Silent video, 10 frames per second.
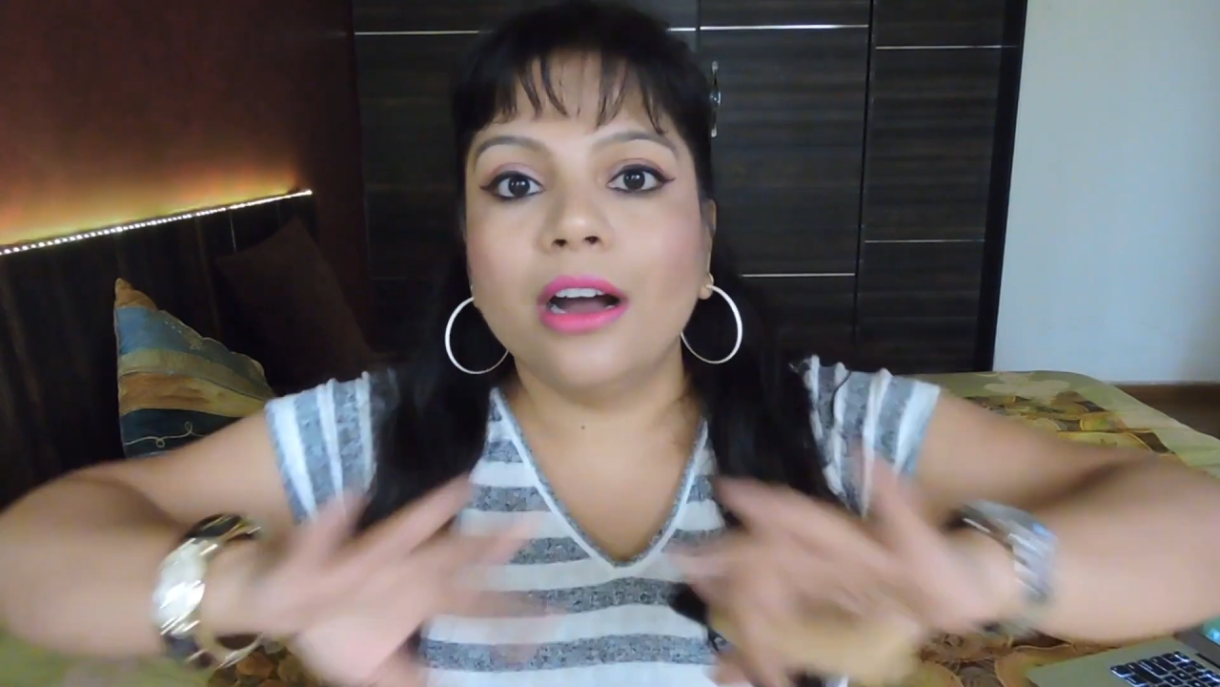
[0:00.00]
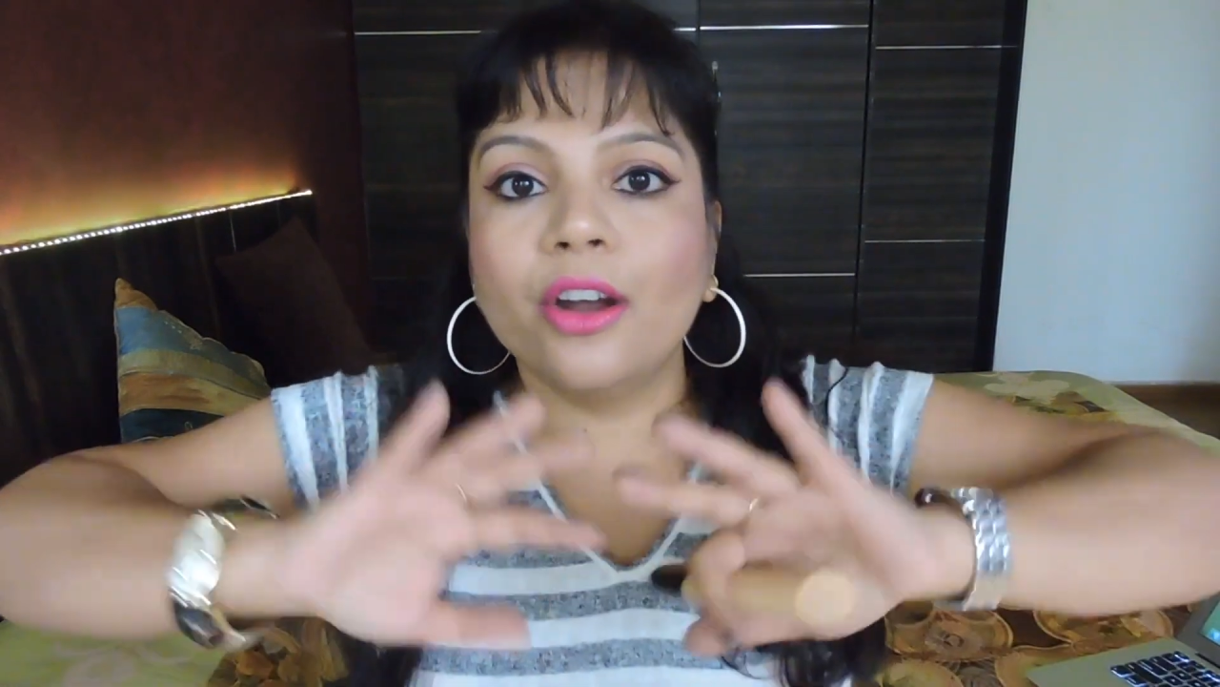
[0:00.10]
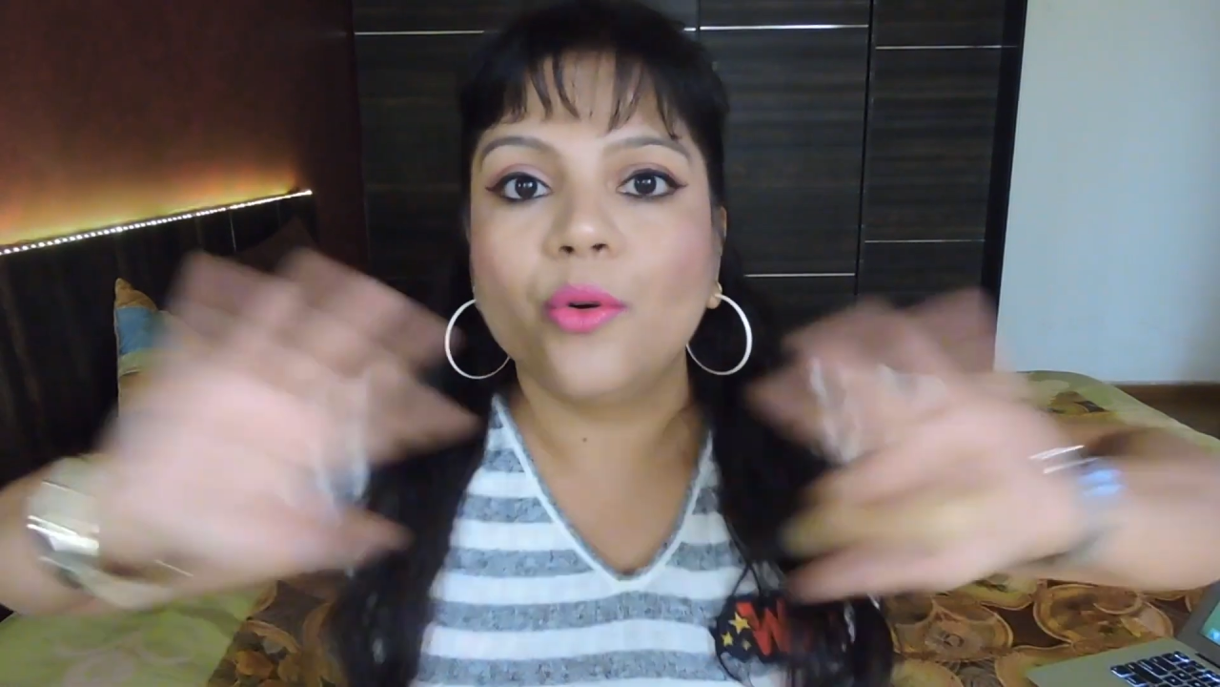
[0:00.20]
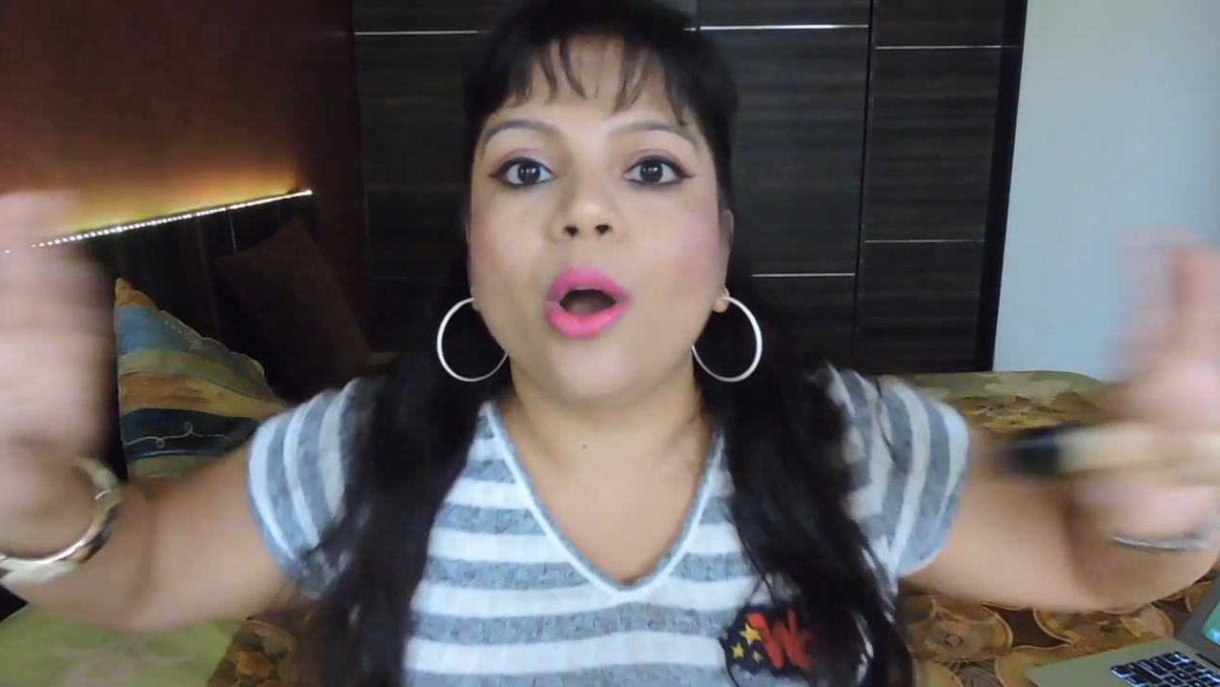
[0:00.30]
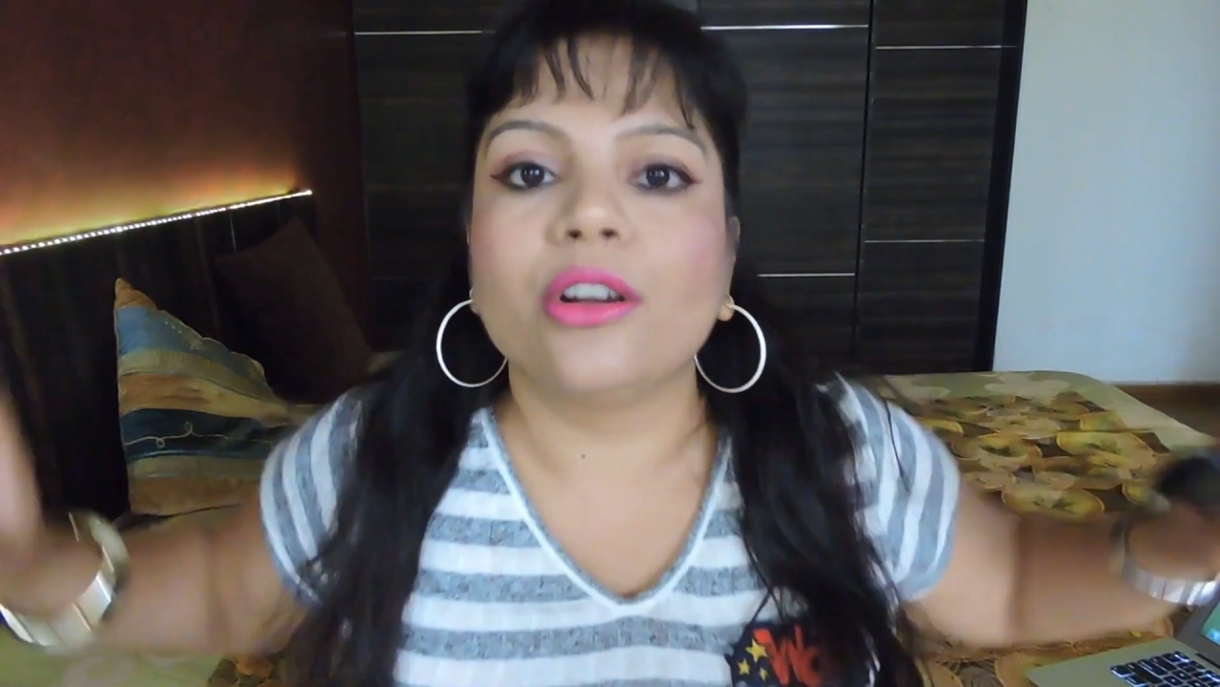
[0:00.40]

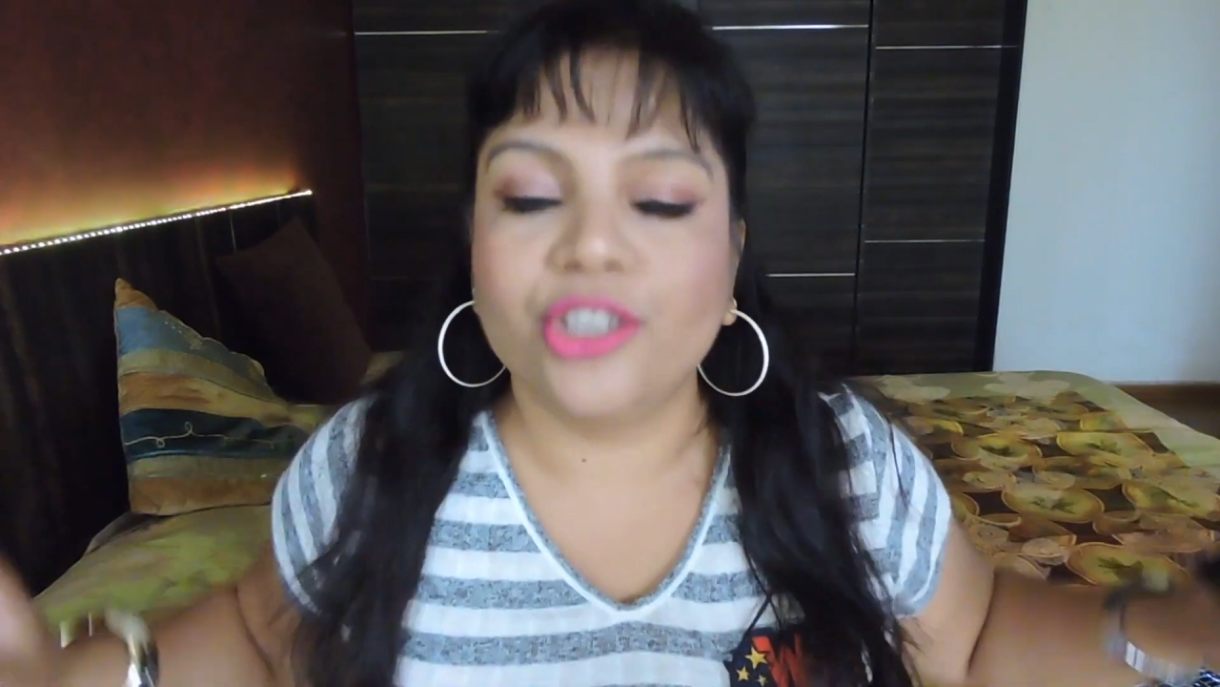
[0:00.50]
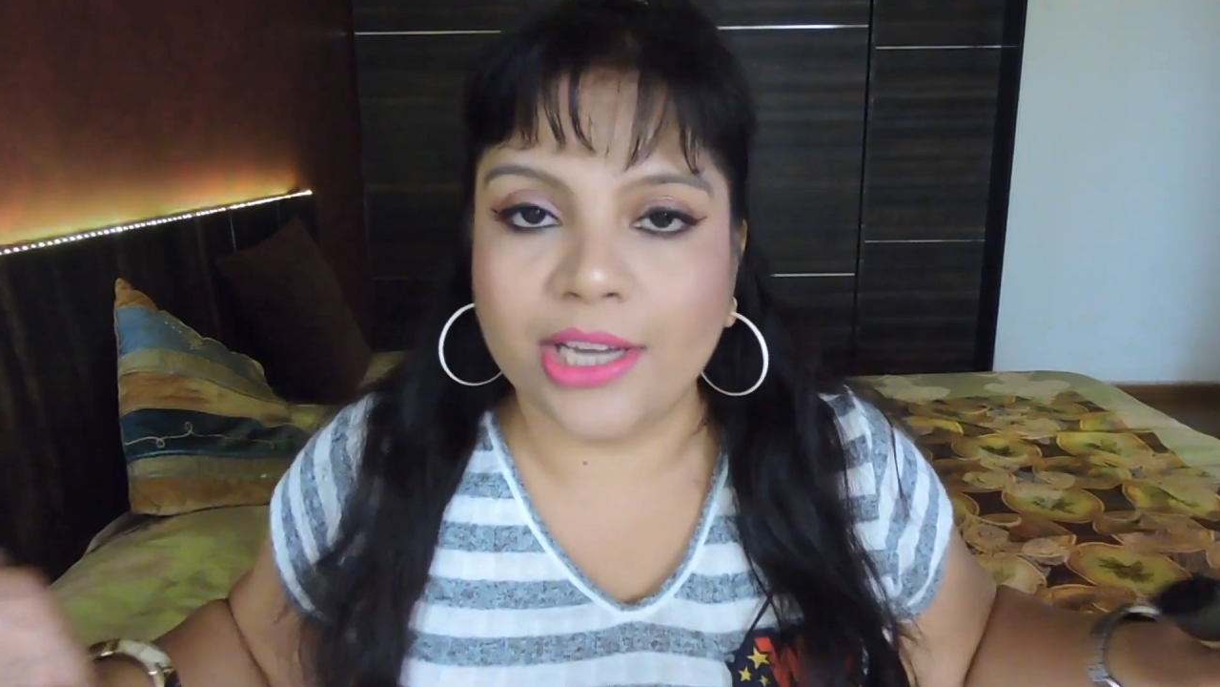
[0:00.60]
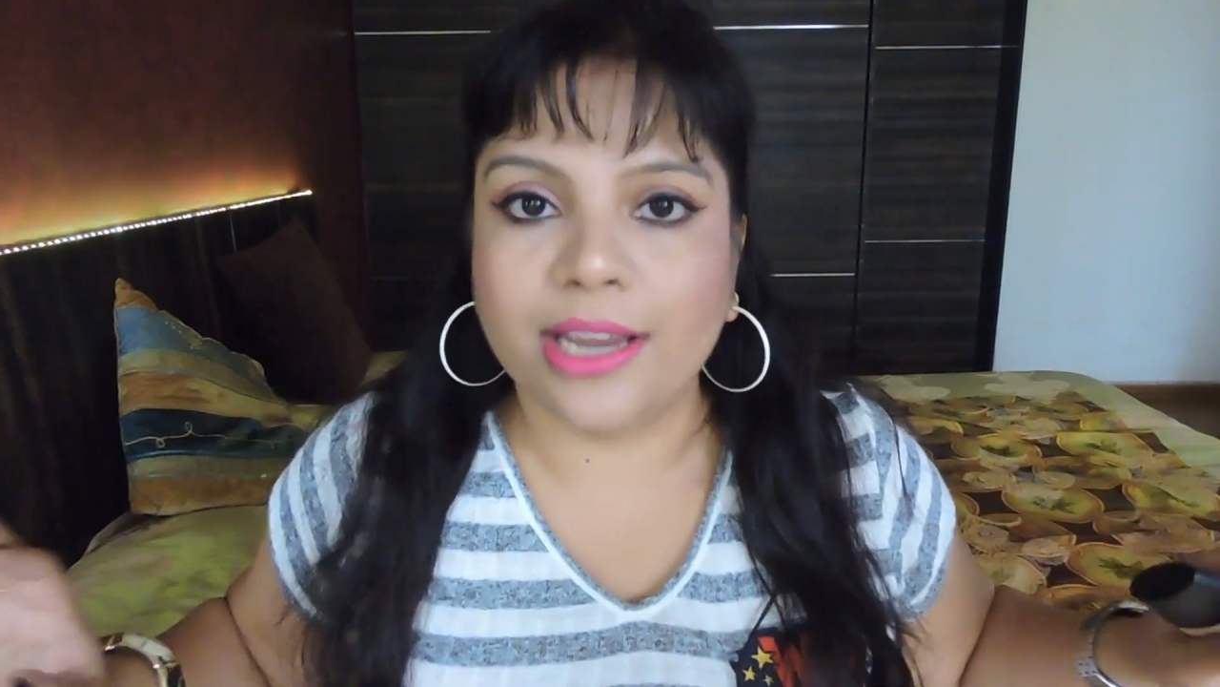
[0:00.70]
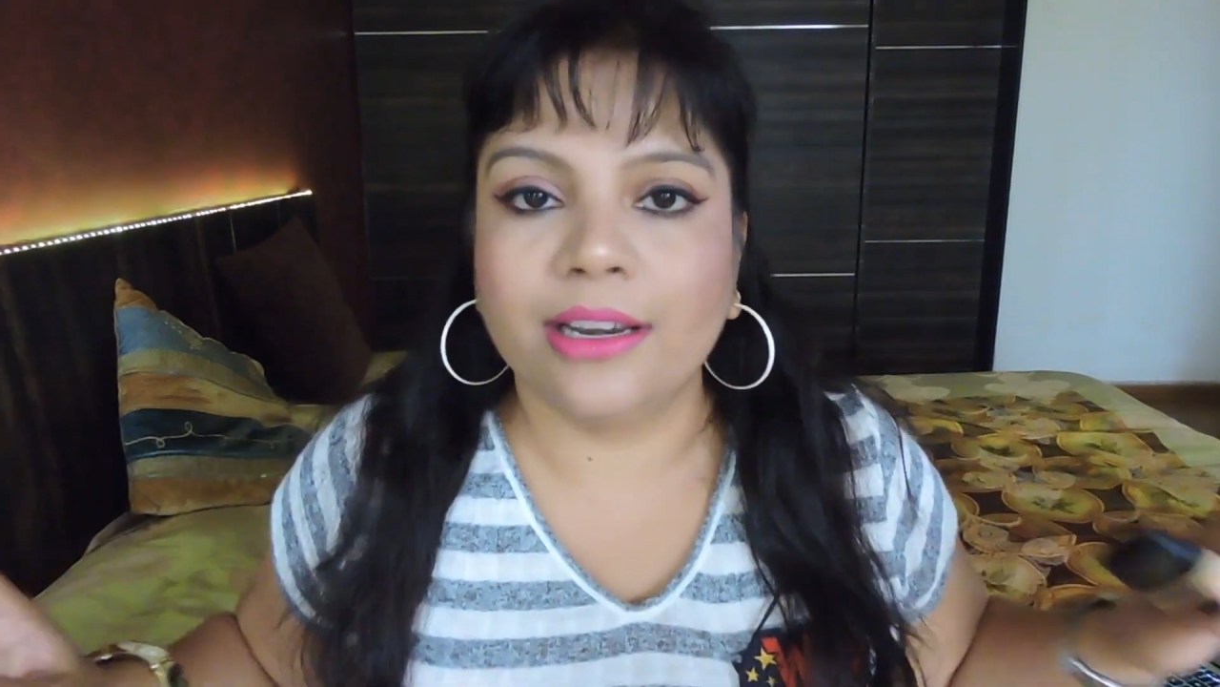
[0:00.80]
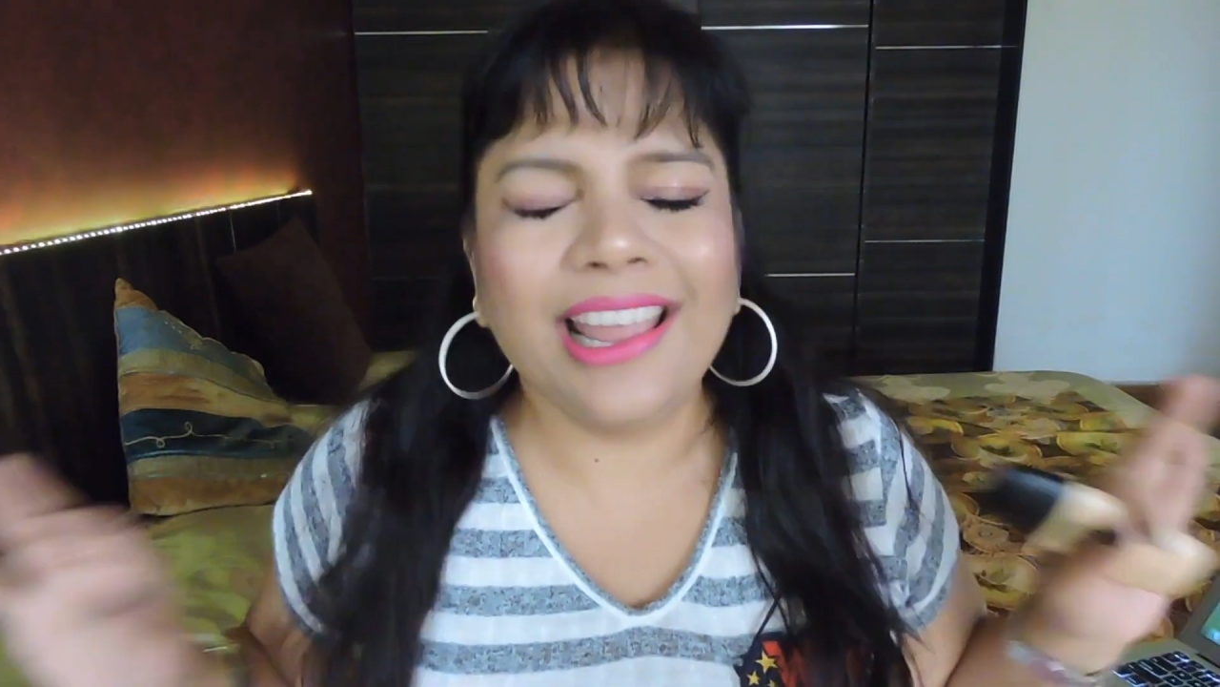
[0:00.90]
a wrong shade.